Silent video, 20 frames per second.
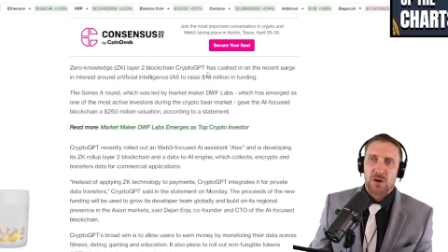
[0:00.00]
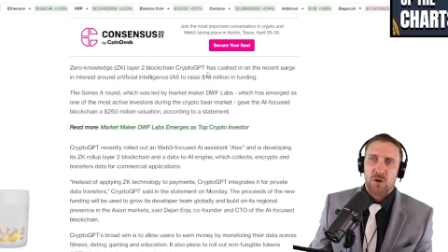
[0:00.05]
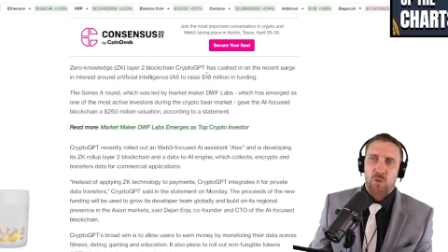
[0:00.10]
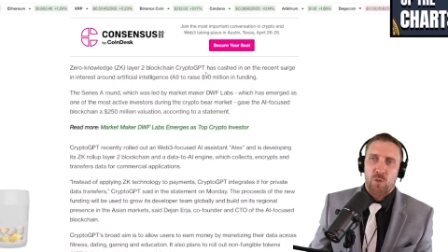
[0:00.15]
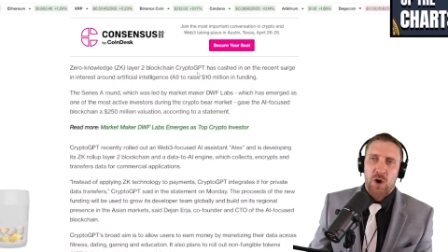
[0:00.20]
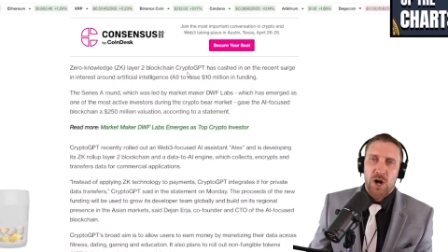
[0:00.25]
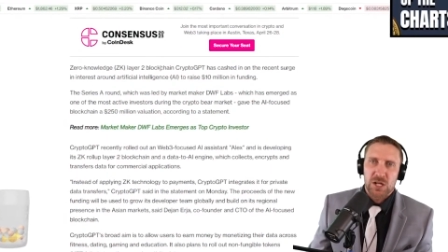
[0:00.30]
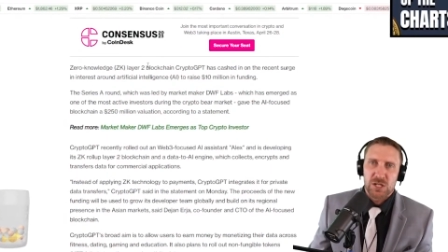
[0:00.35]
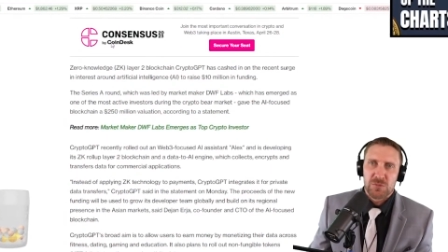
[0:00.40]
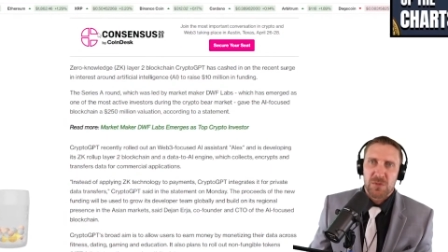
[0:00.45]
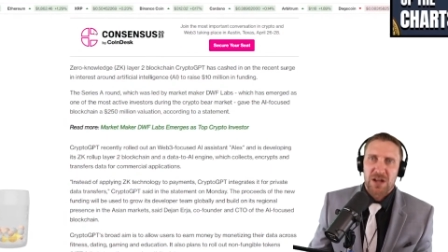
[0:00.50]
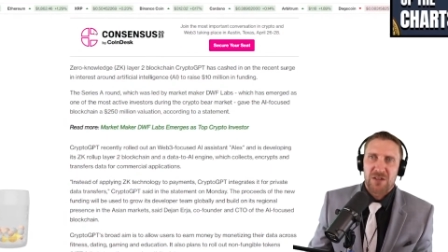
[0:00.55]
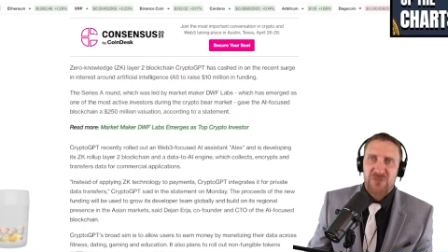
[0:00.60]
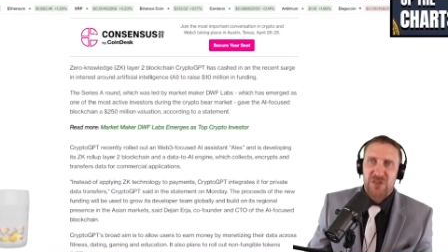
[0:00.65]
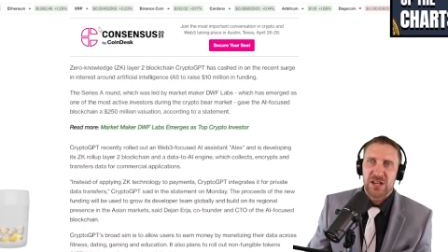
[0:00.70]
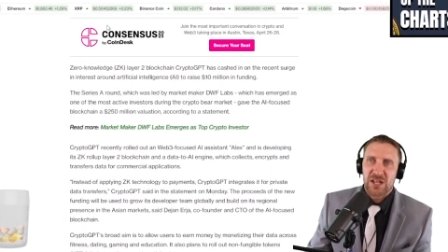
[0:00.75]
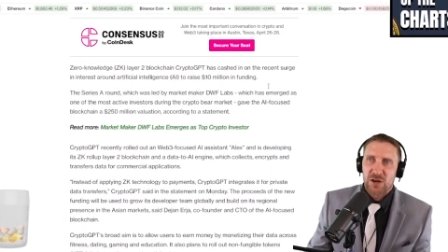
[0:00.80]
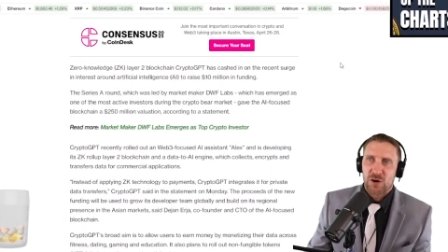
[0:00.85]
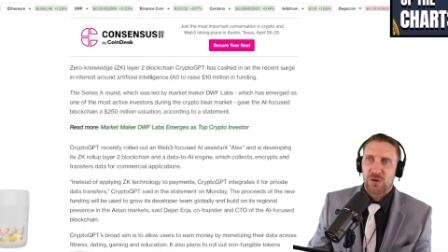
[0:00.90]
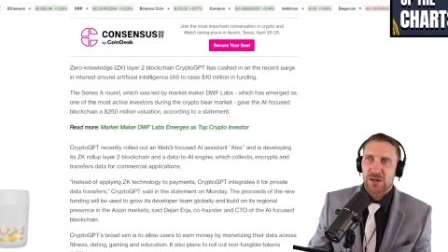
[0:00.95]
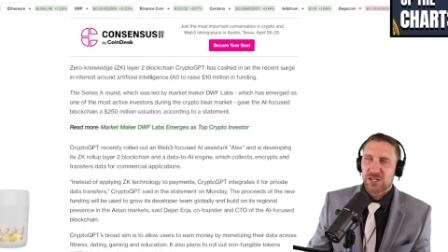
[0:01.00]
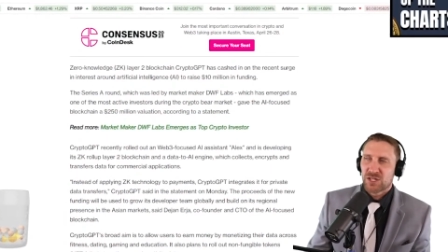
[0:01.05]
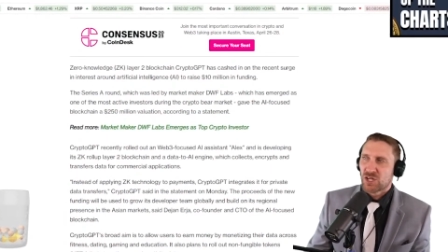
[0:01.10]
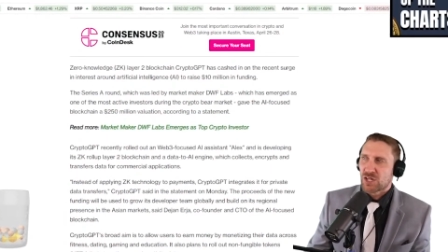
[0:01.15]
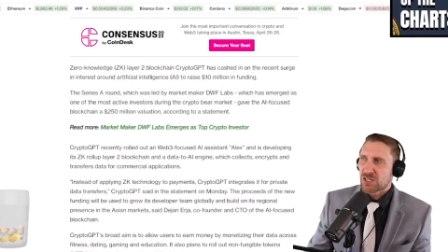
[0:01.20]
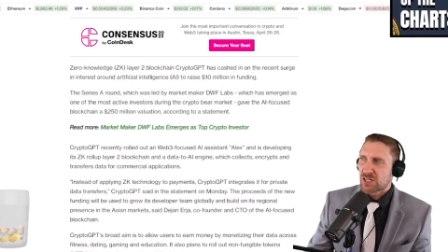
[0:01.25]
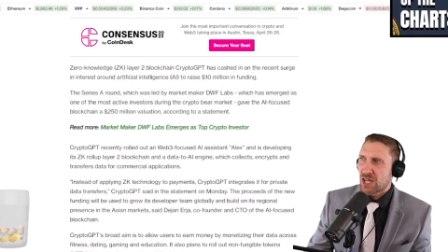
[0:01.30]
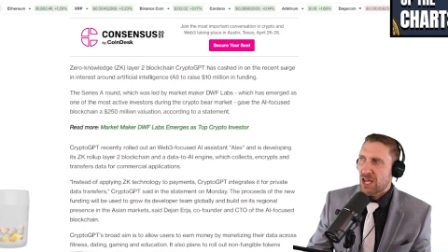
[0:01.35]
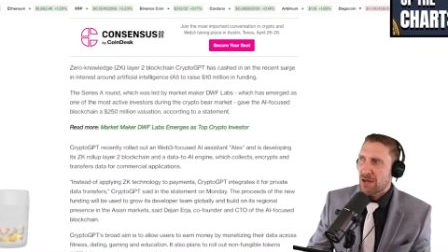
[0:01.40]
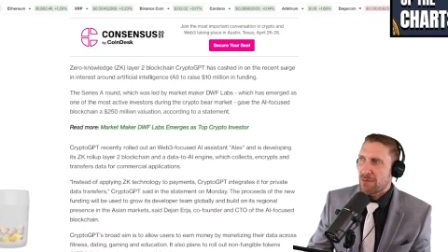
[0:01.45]
Watch my video. It
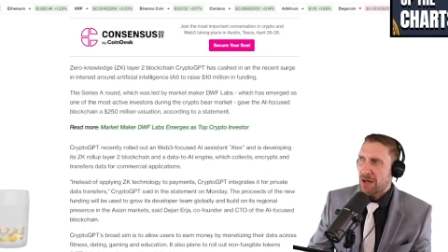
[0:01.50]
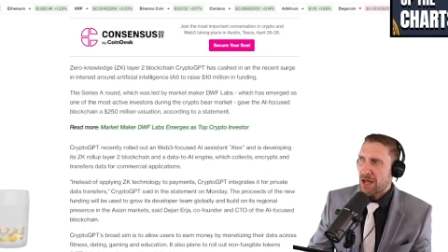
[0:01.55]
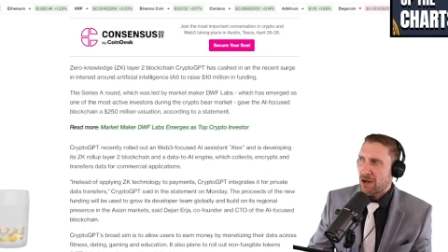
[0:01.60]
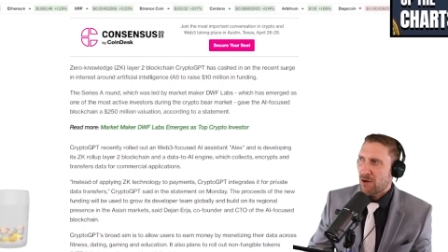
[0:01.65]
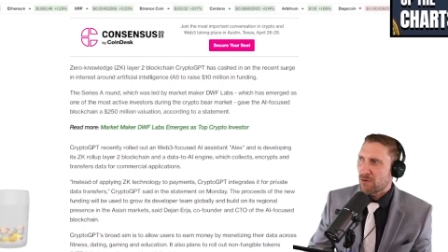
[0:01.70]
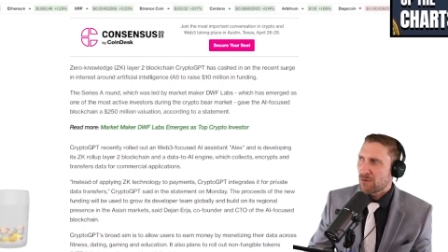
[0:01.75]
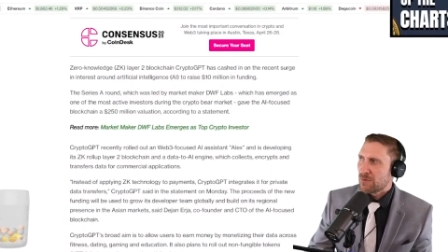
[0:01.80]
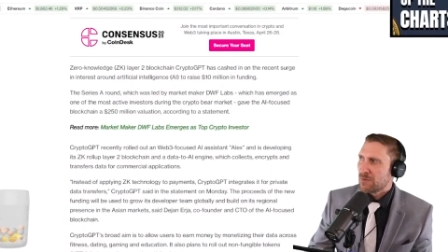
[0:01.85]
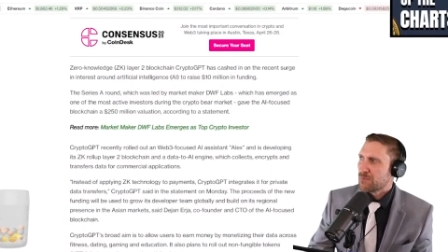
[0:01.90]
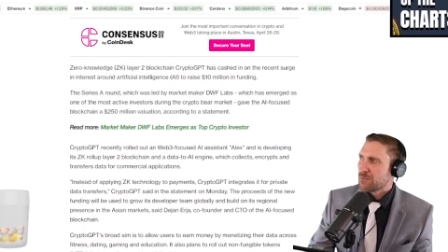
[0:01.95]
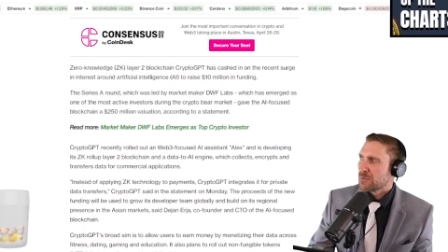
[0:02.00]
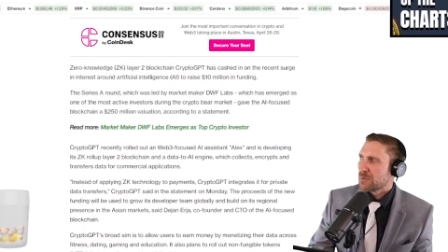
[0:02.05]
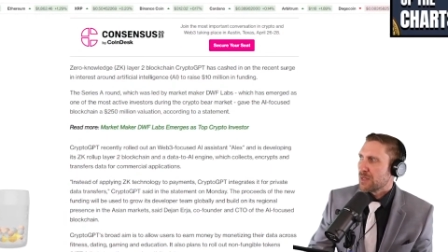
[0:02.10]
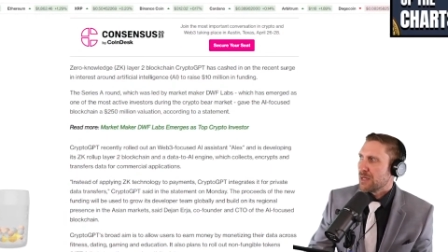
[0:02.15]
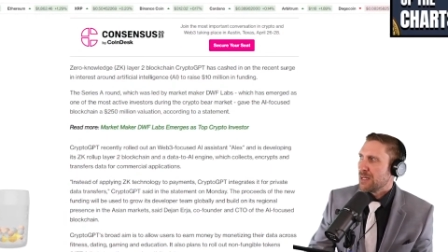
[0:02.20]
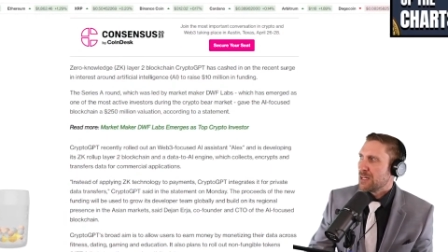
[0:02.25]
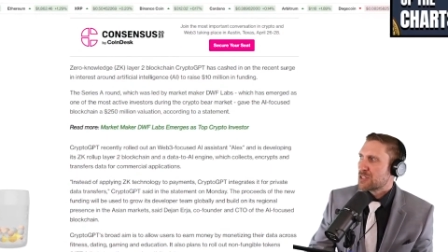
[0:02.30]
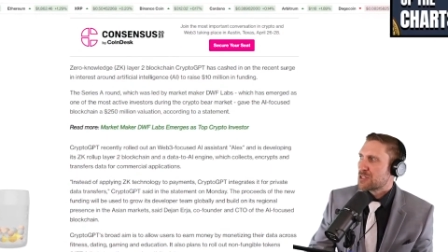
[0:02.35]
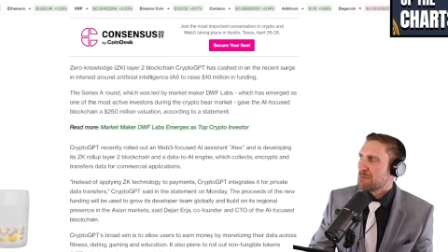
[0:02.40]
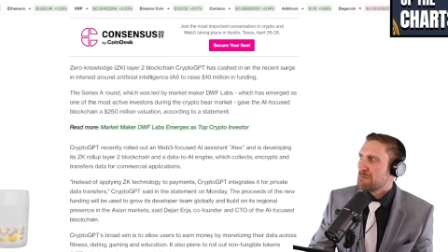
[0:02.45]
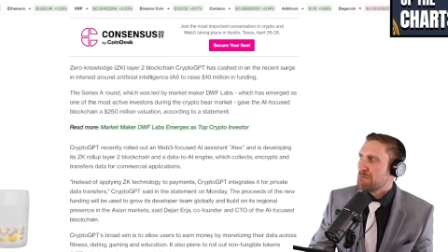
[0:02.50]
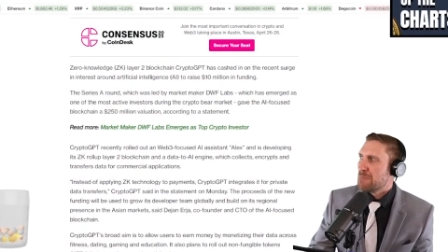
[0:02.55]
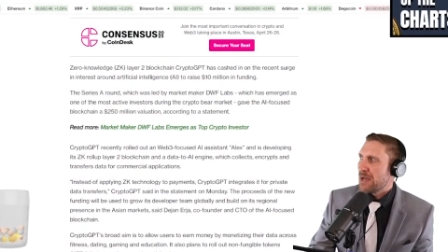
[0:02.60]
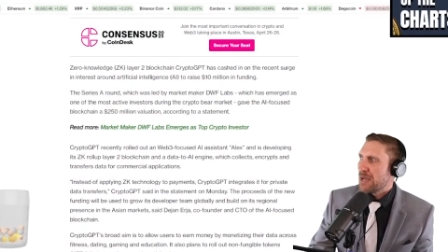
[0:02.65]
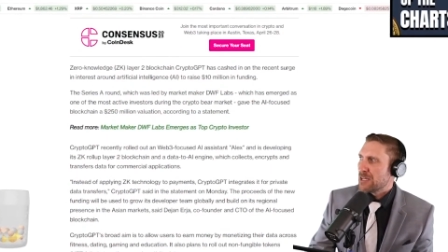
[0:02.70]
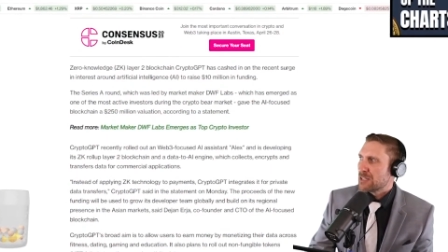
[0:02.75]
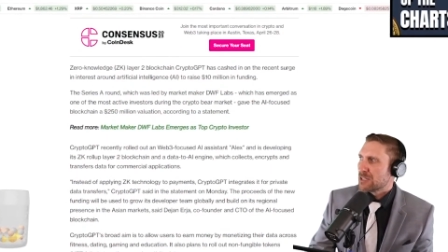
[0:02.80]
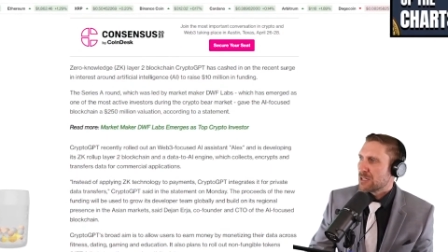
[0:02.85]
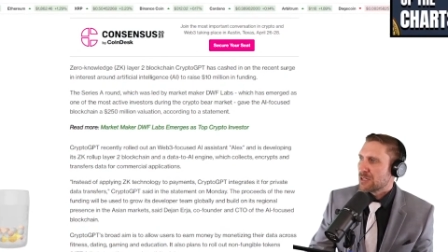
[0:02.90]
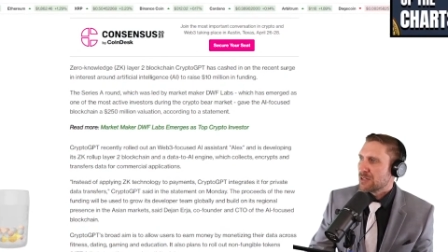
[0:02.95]
just came out. It is
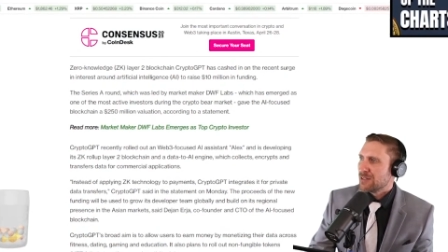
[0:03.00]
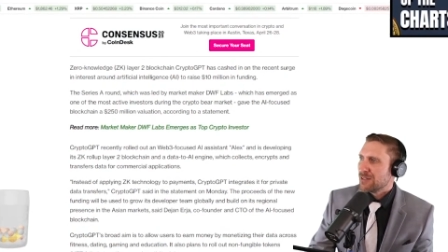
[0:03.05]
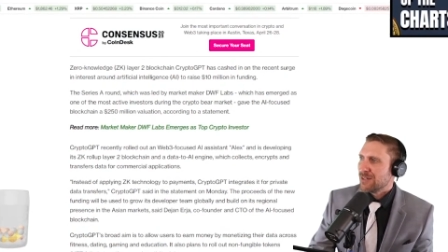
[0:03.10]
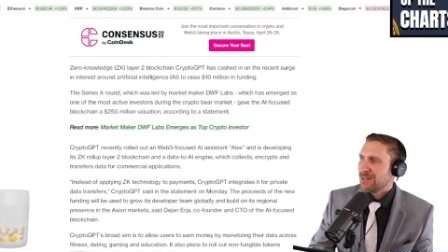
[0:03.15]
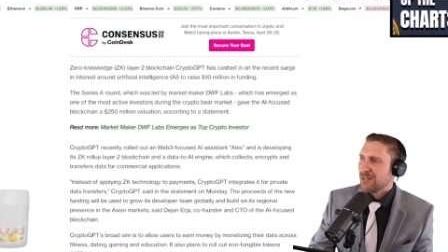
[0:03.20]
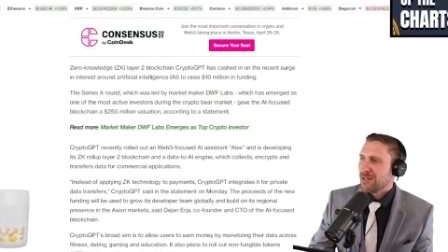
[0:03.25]
amazing.